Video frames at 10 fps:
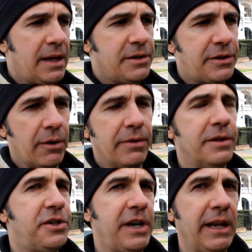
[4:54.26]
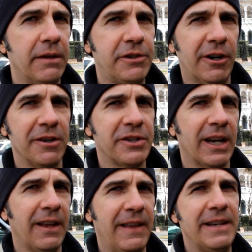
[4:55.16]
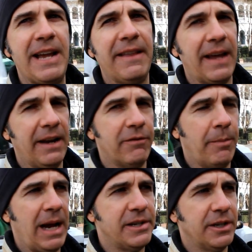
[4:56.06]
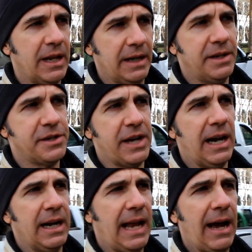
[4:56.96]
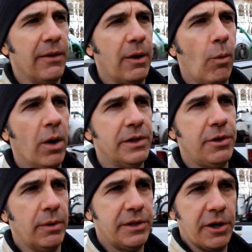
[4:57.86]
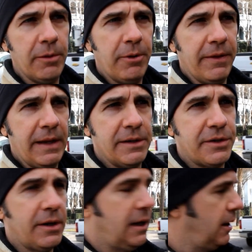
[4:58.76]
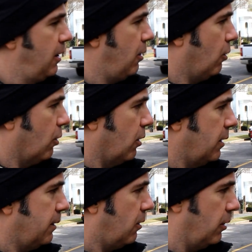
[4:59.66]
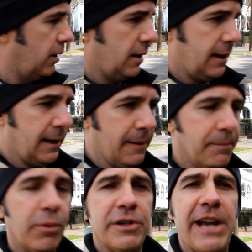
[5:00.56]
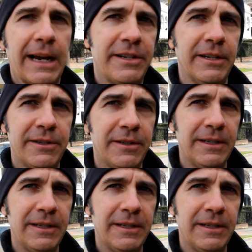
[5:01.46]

so the city of Charleston can then take that information and decide how they want to interpret this or protect it.